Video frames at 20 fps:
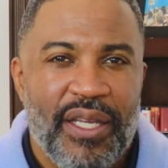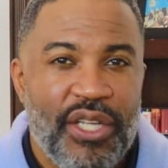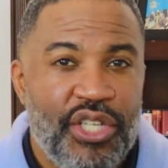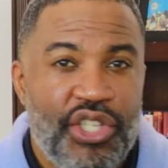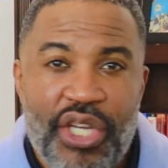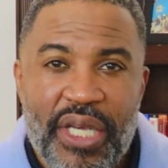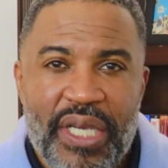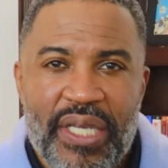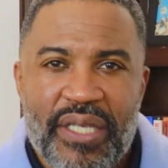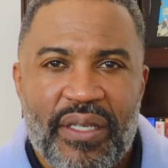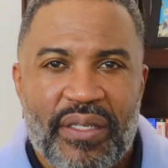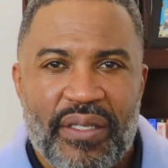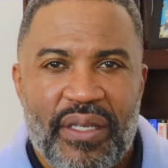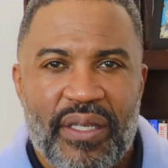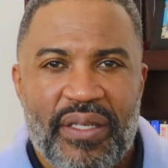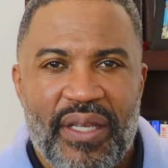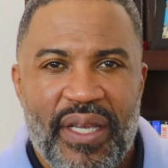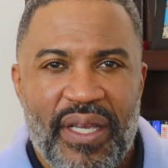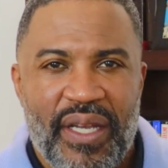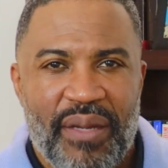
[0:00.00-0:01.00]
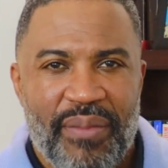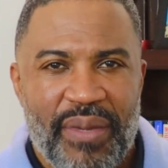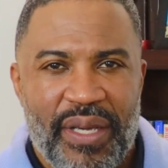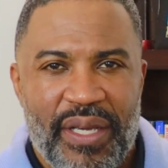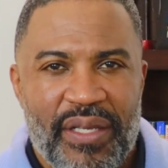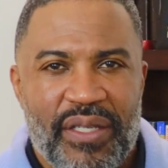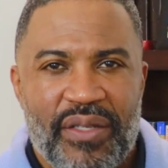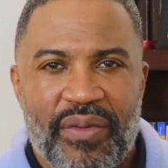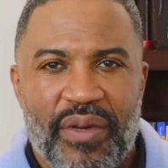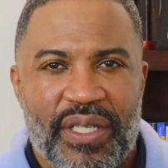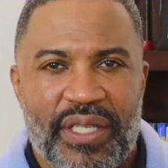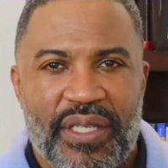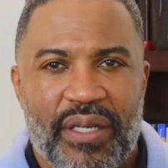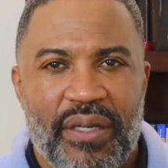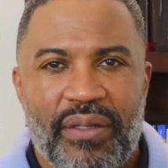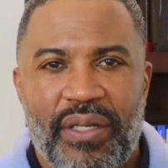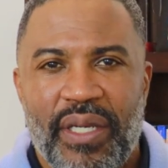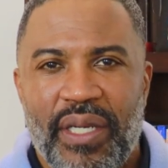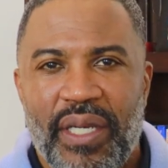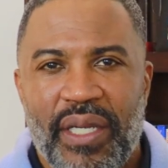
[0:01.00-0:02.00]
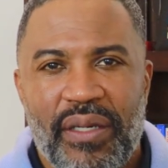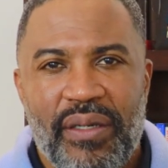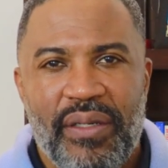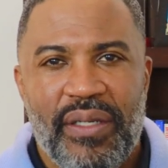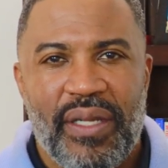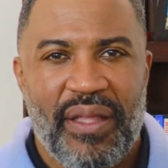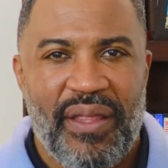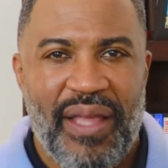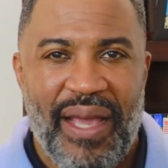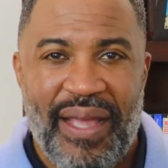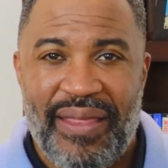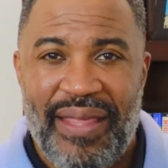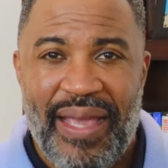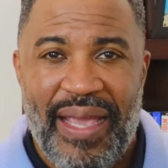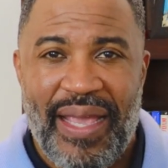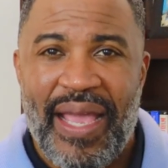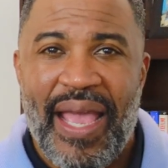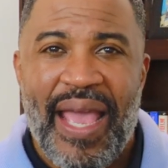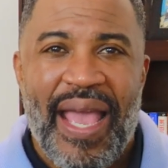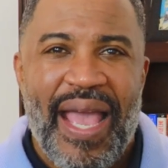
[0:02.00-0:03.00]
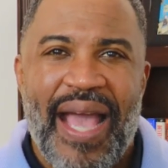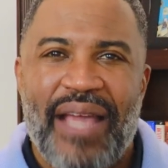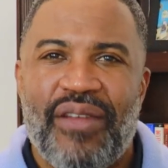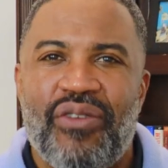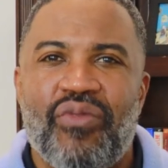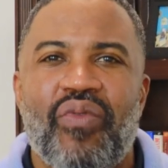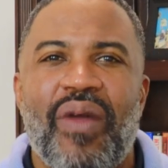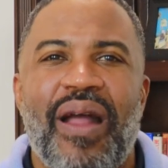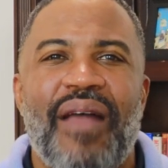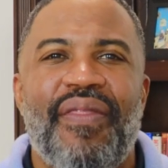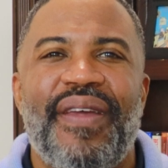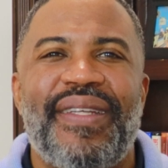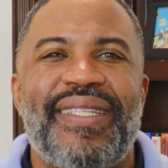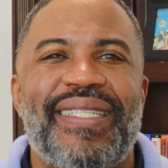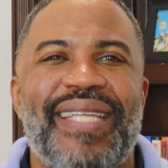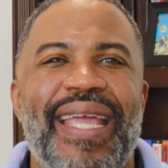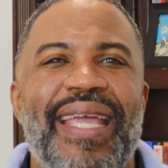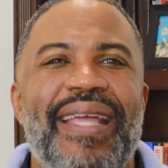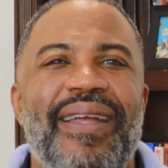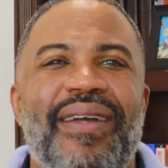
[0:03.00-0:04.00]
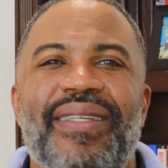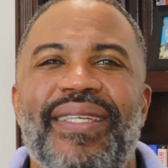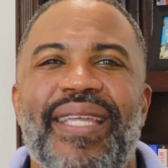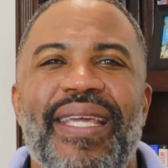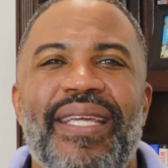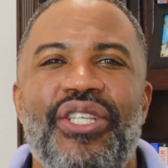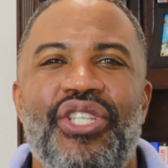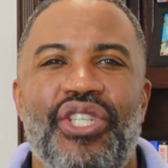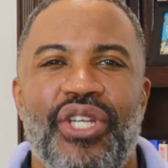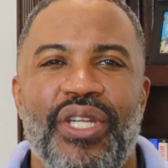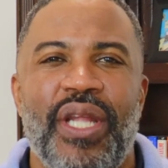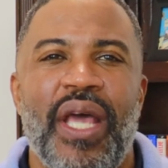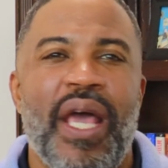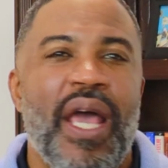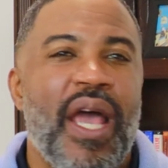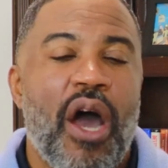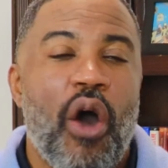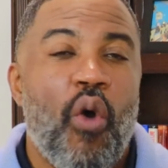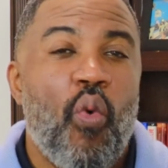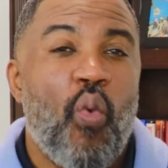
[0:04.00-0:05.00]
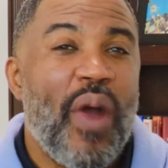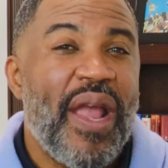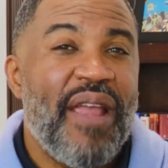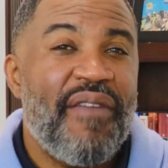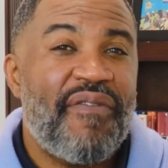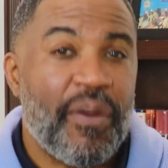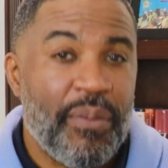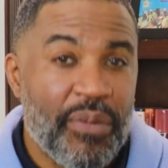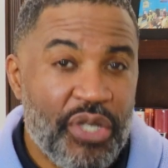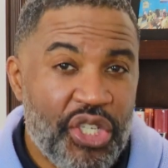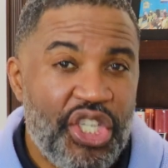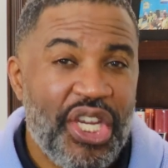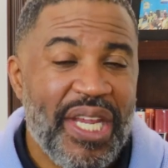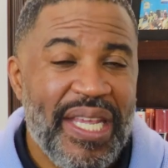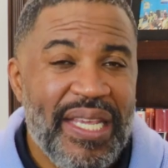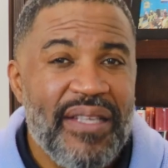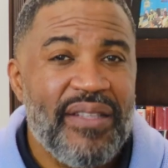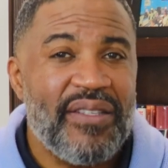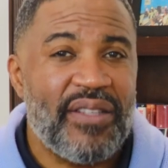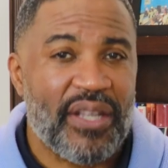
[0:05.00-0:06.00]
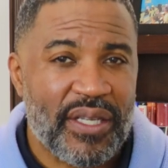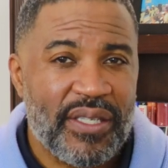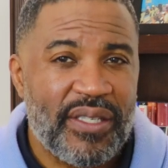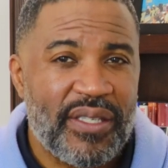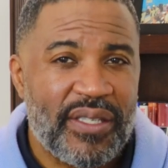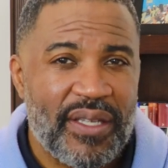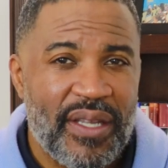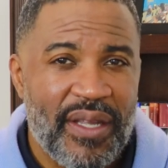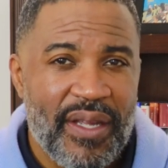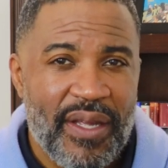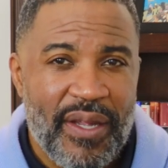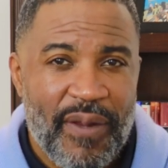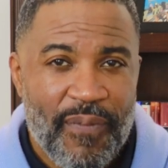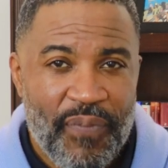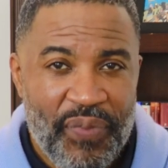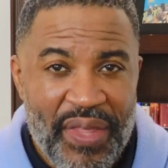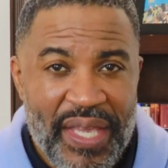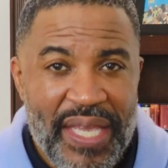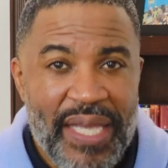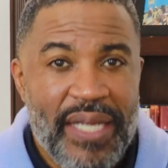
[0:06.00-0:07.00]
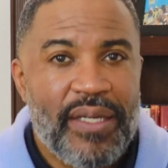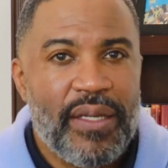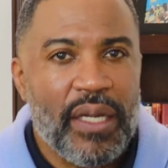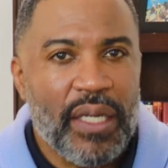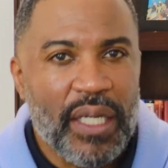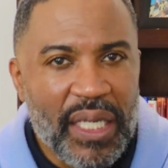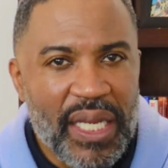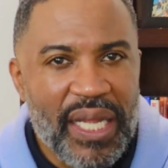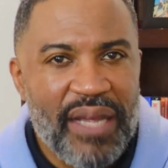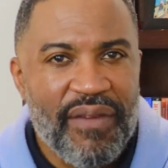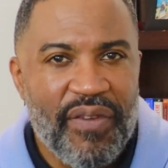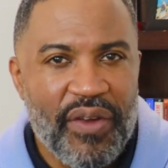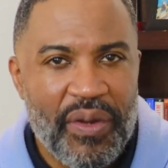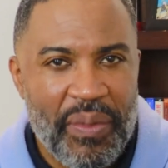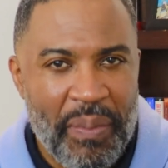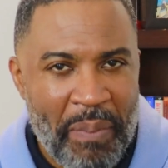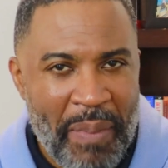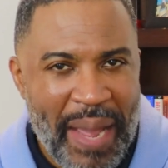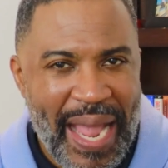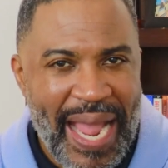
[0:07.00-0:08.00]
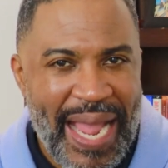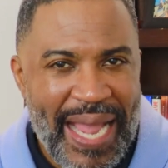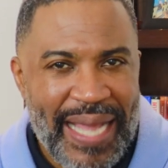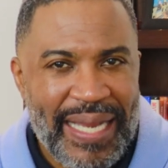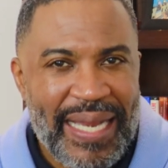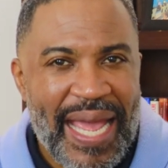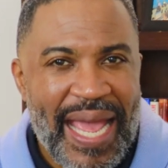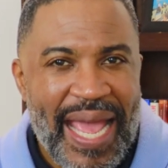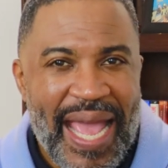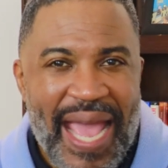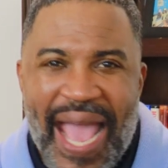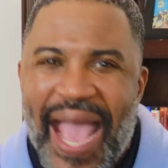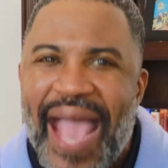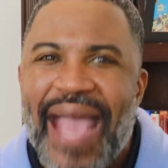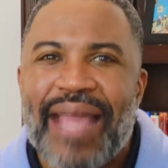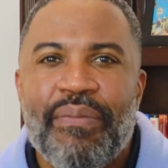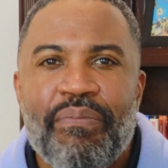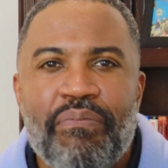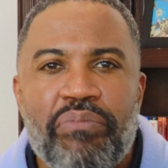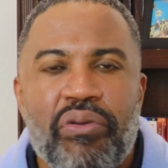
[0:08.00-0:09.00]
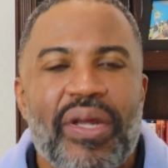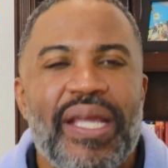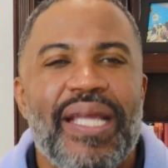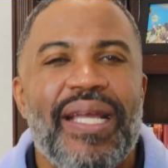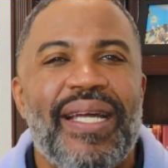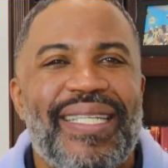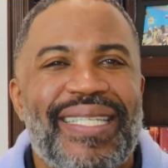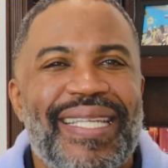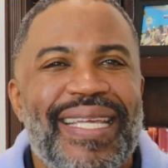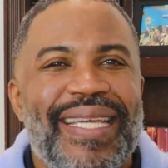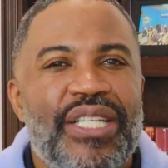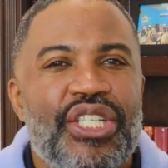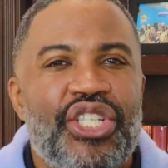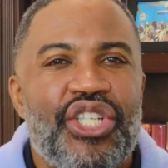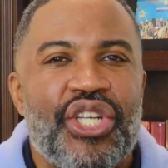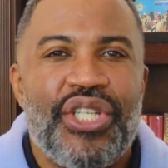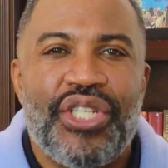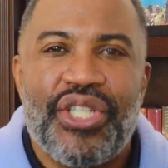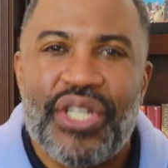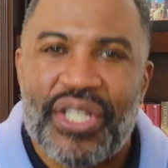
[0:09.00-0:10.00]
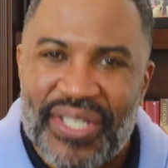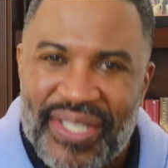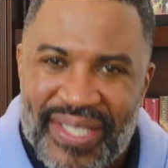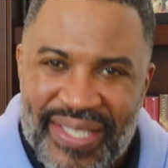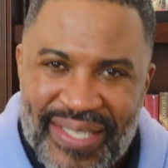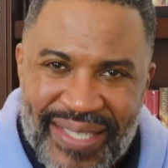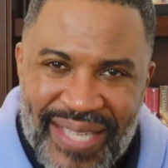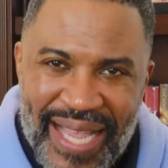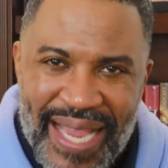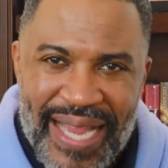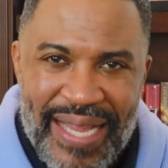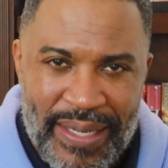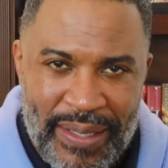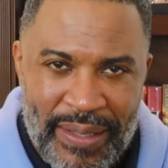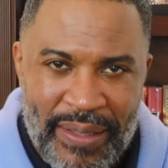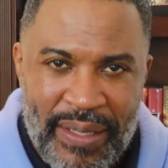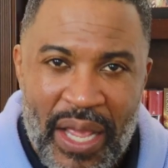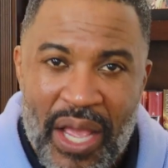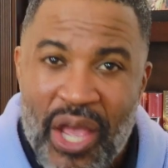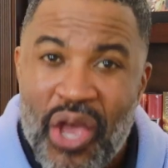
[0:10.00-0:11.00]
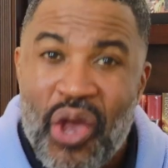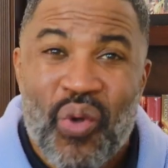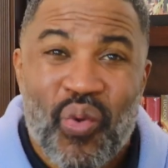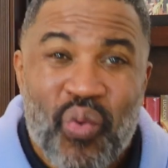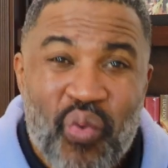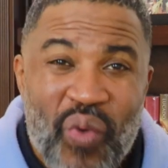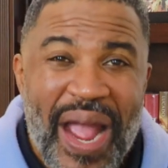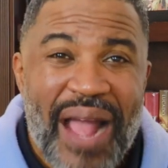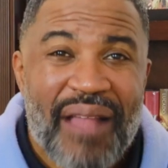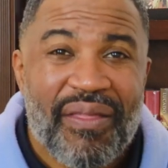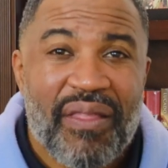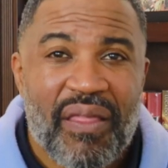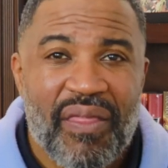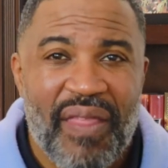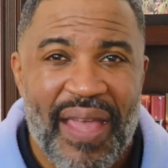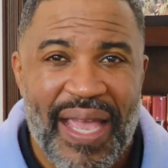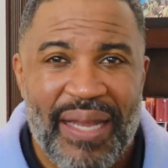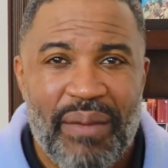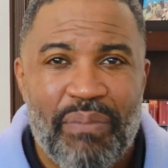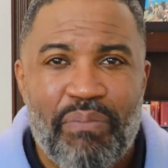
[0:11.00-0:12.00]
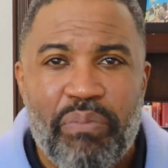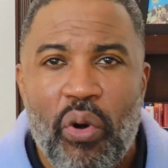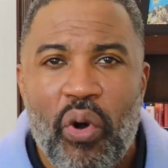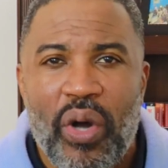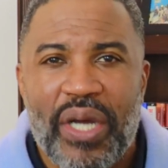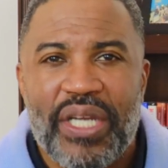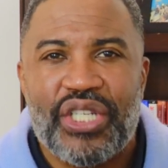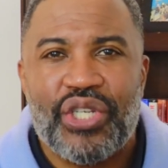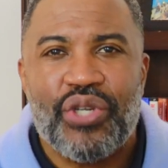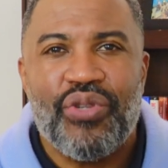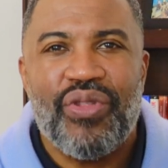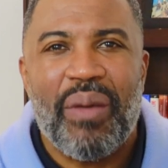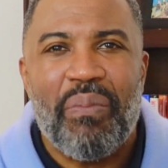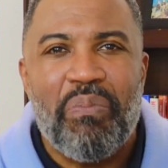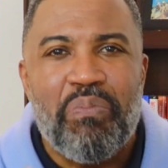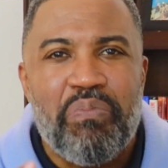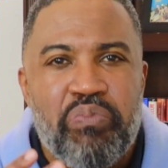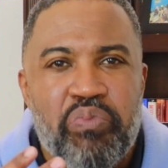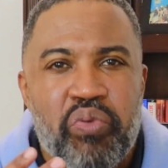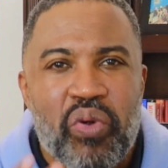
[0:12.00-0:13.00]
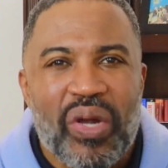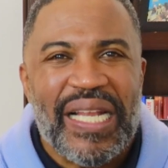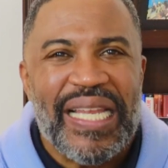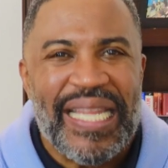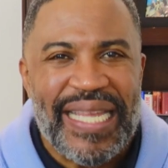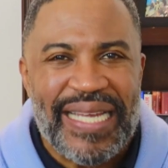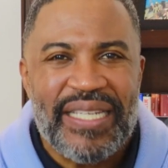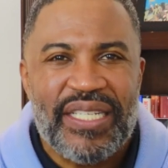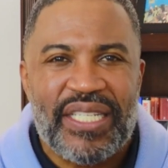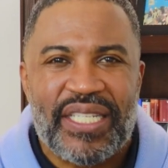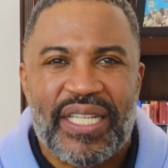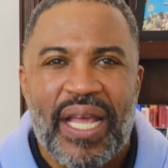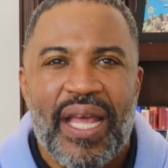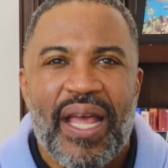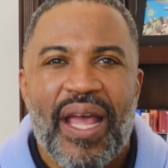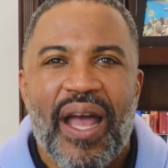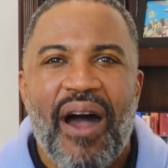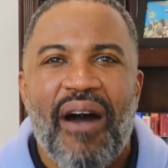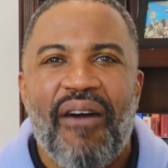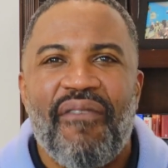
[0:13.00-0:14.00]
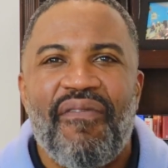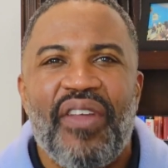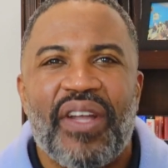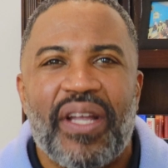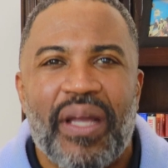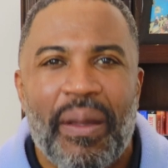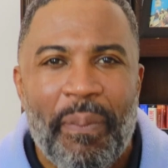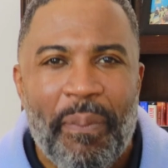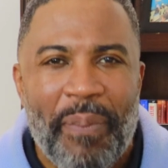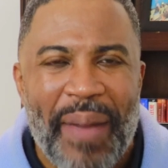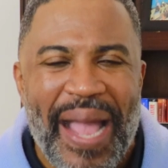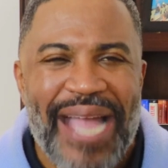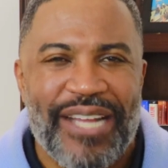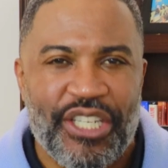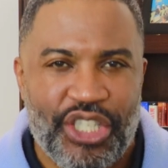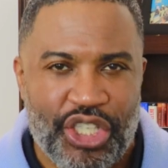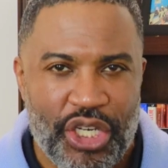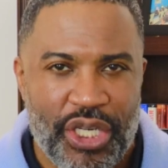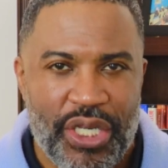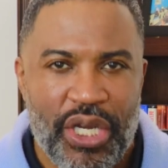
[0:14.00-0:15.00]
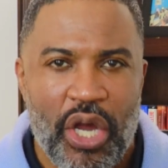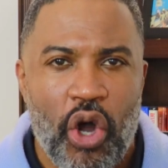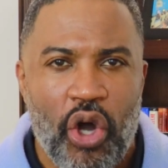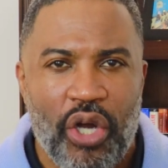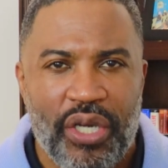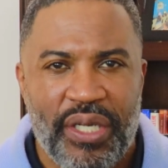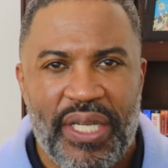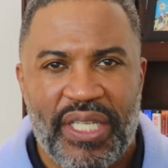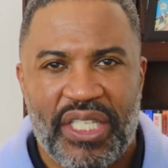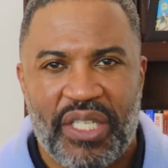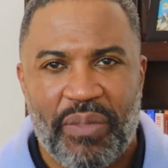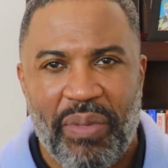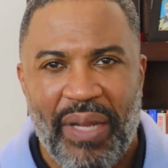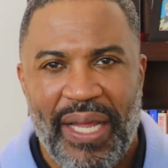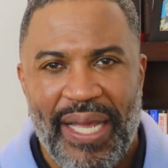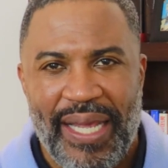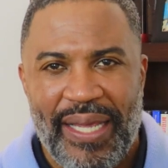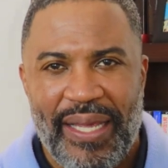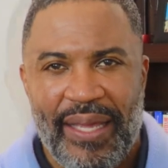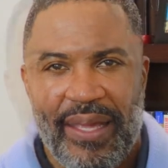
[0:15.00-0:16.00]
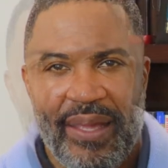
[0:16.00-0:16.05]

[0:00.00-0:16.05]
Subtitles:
Jesus' enemies were so deluded that they had rather take attention away from Jesus, the delivered man, and bring attention to Satan rather than point to the brilliance of the compassion on display.